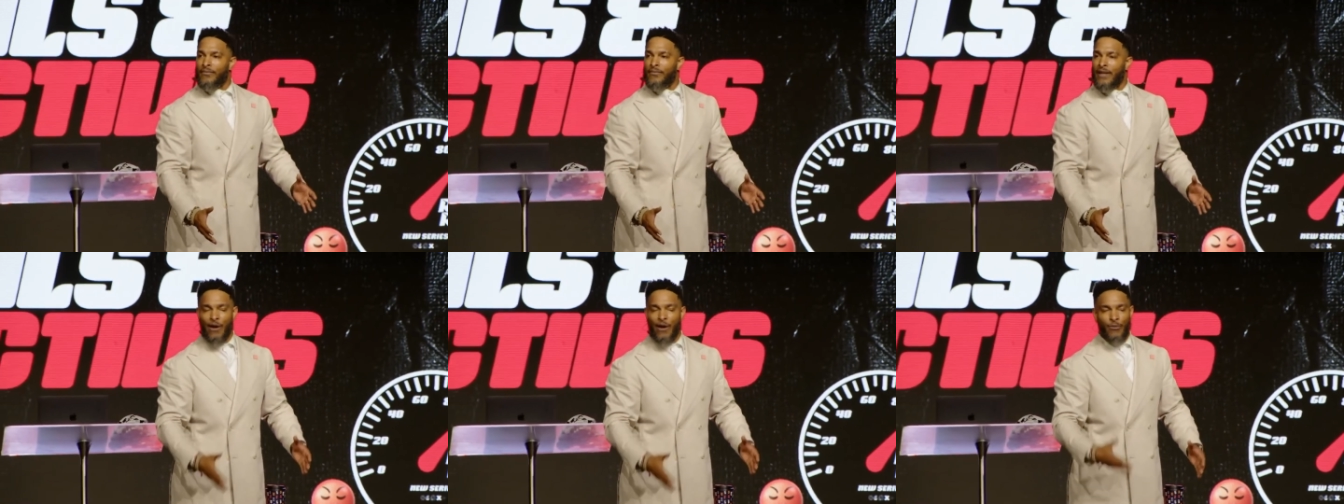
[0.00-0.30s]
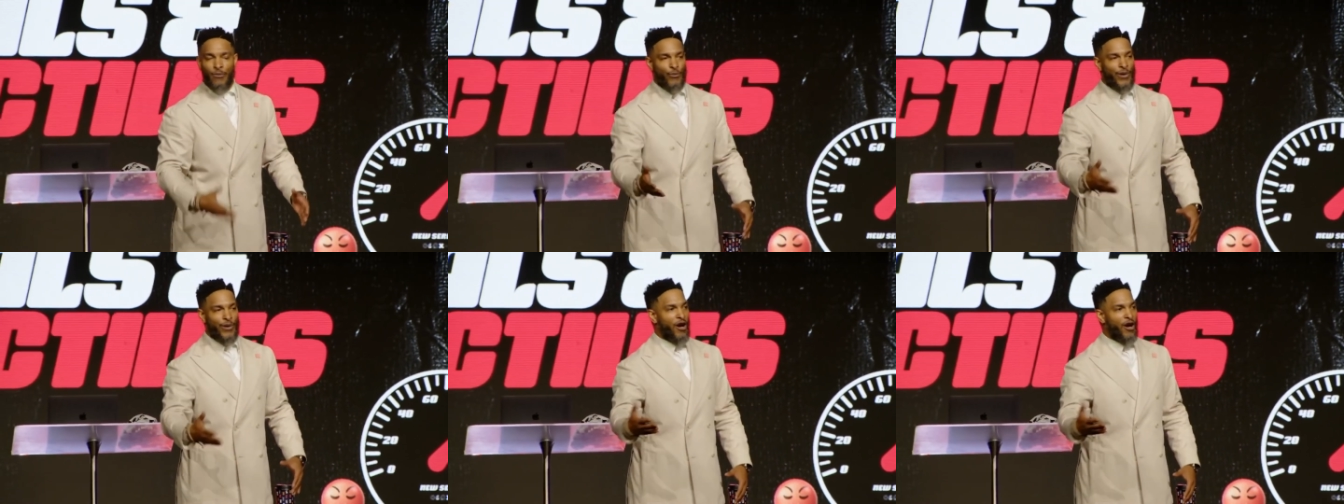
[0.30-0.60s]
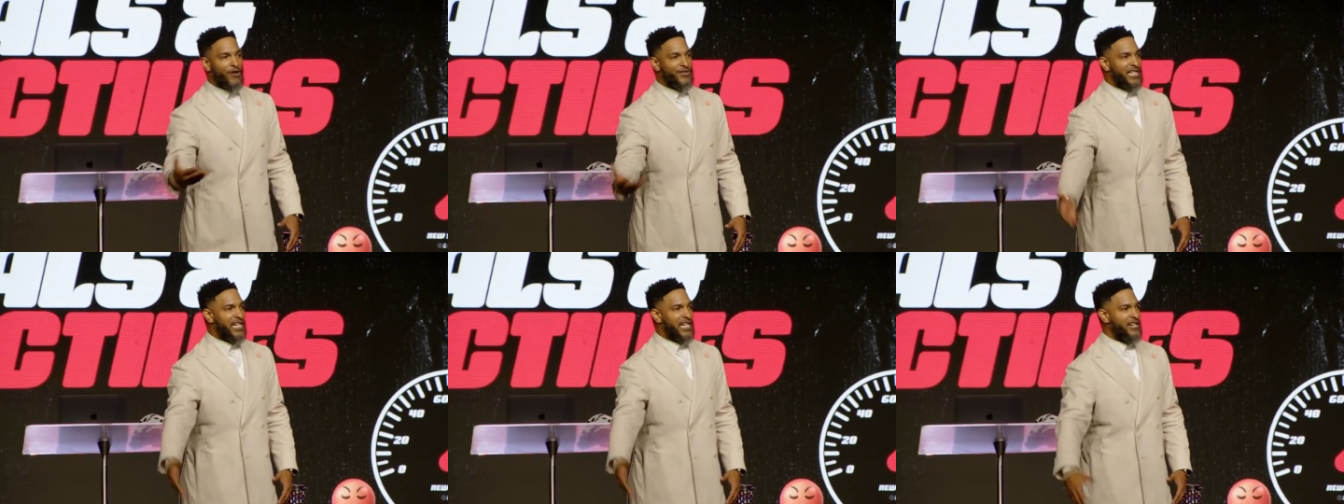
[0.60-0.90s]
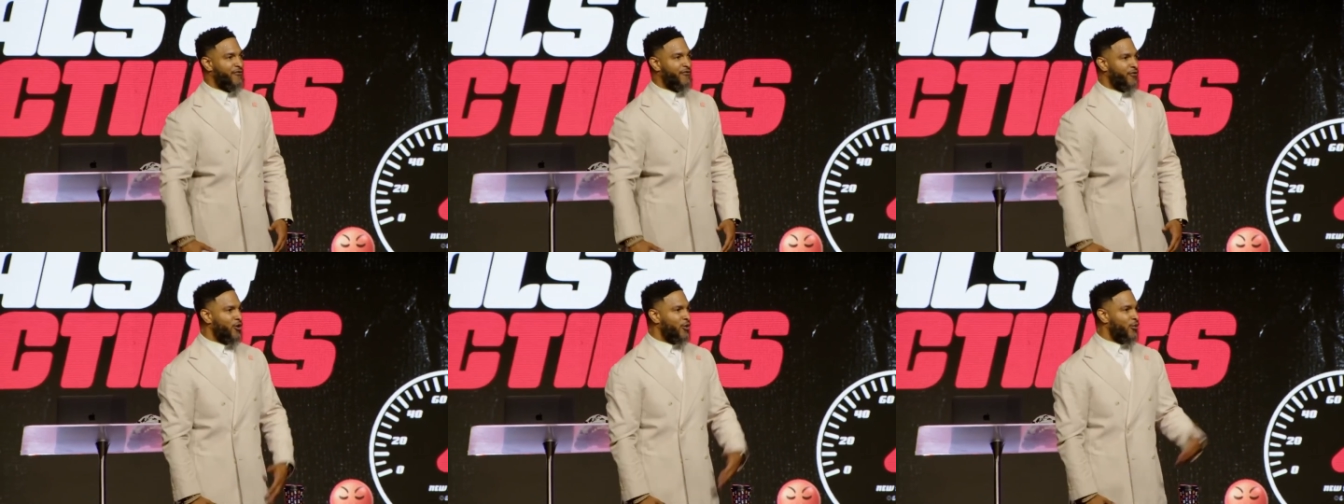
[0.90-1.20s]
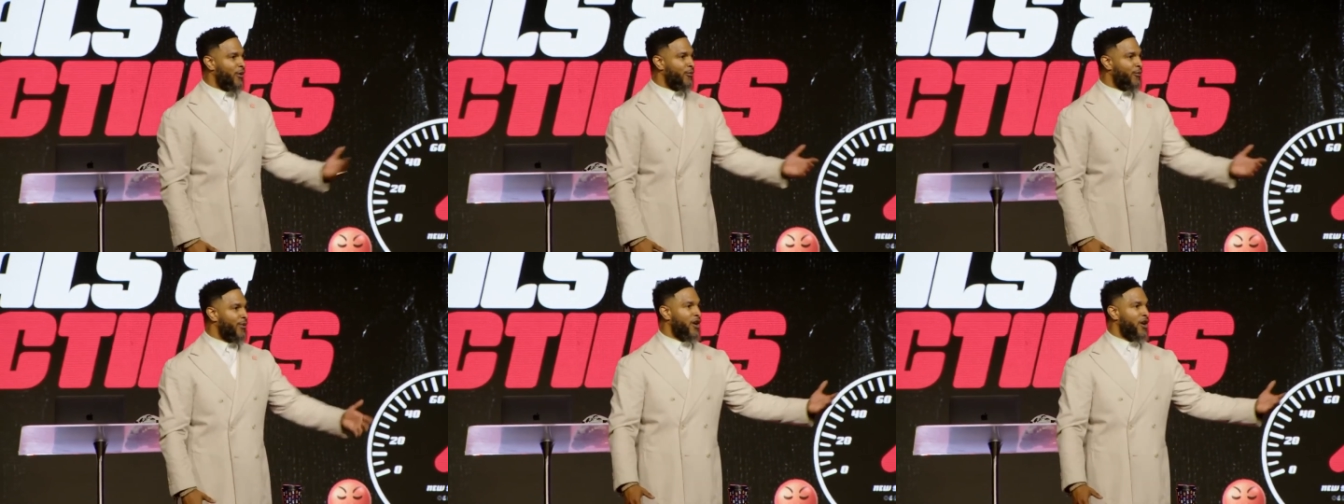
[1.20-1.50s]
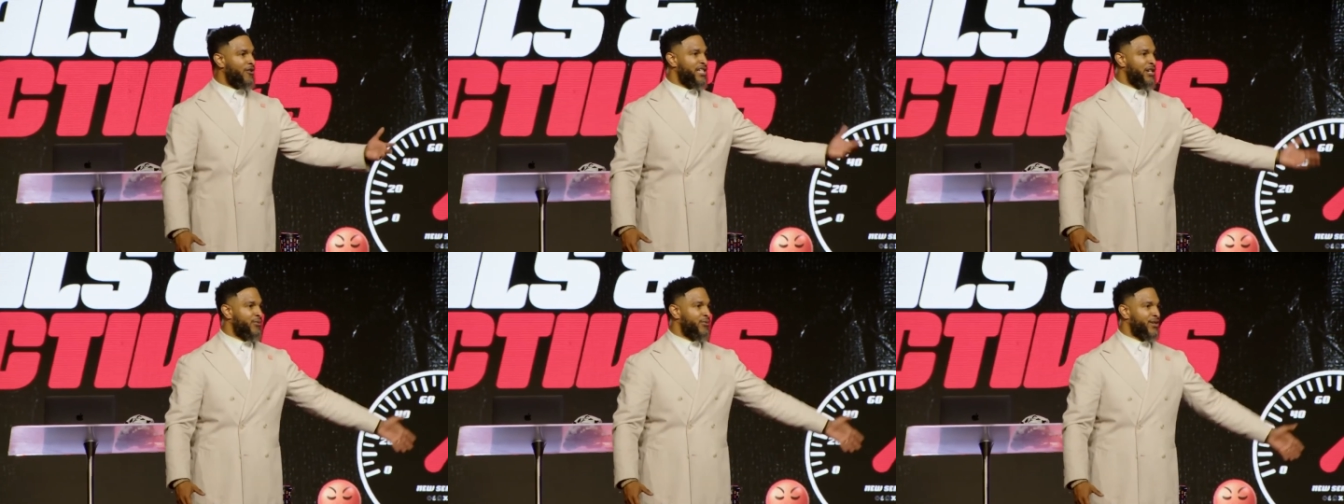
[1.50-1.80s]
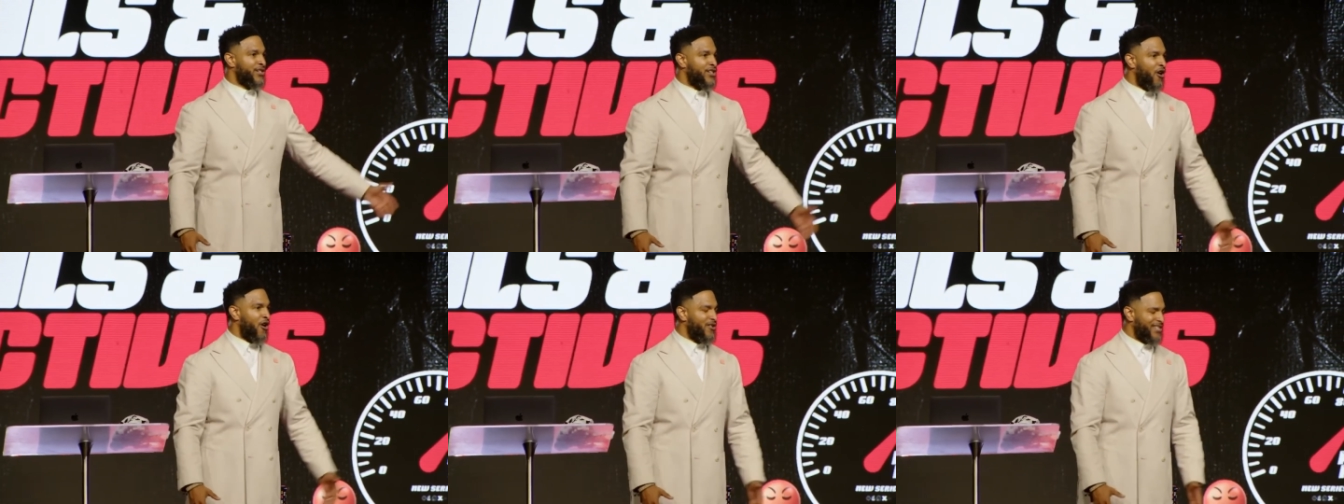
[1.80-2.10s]
And when we don't see fruit, when we don't see
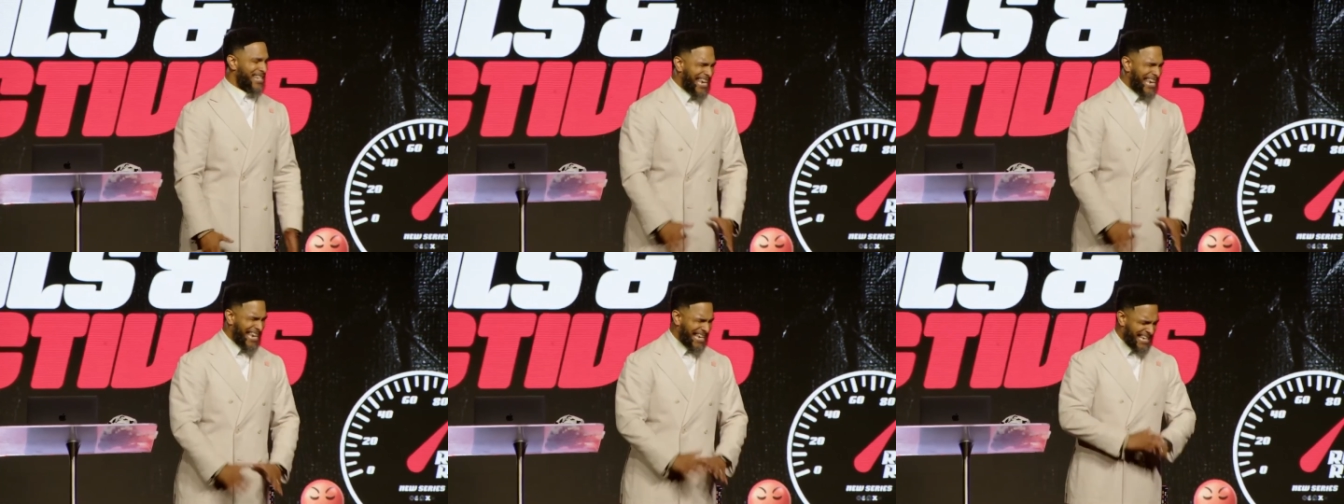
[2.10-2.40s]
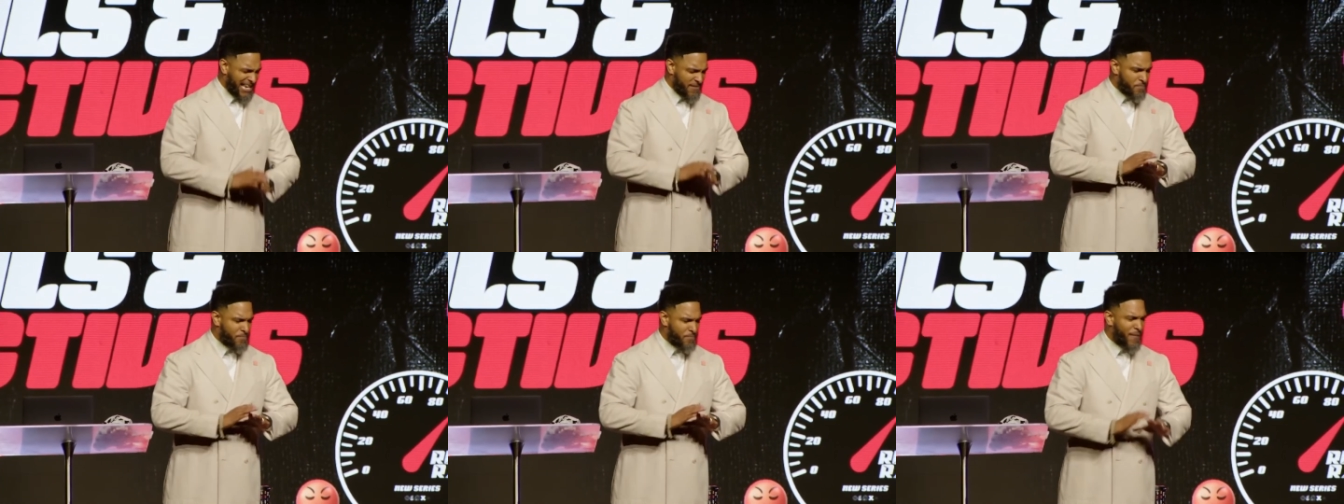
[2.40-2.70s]
results, it can